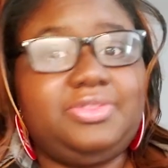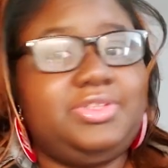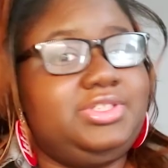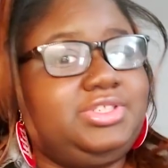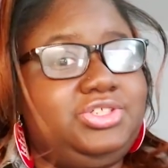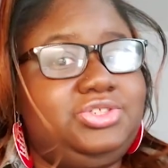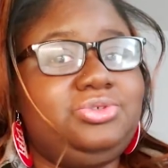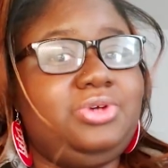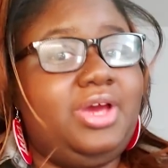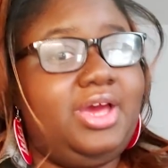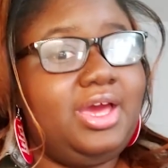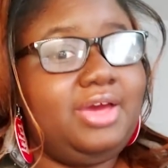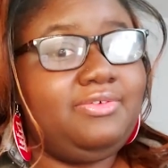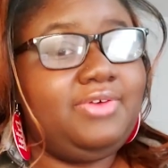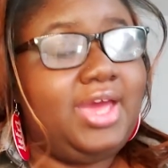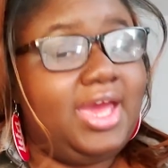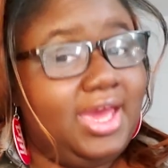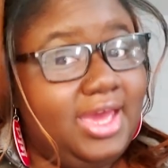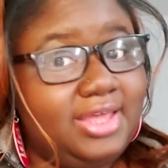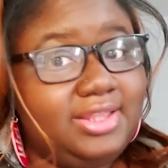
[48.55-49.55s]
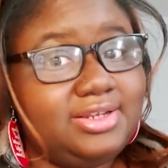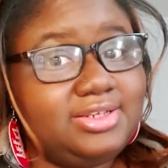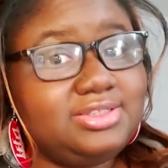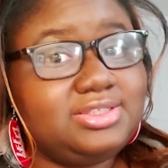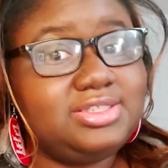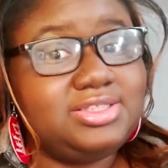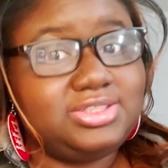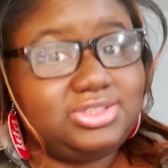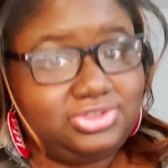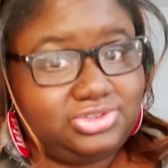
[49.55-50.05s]
that you have
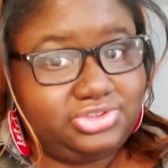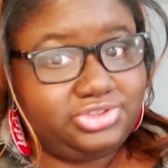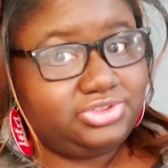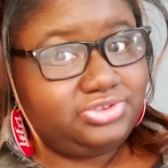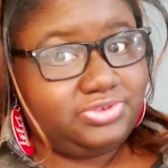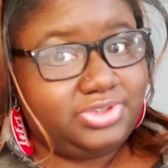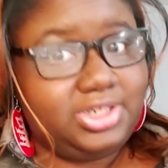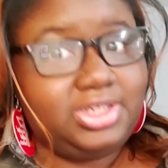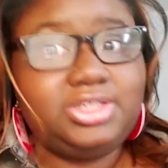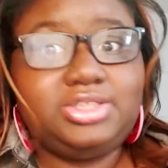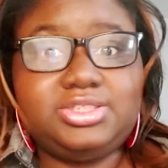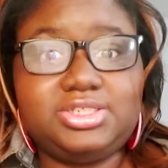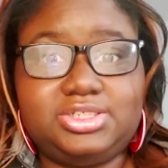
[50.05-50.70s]
had the surgery,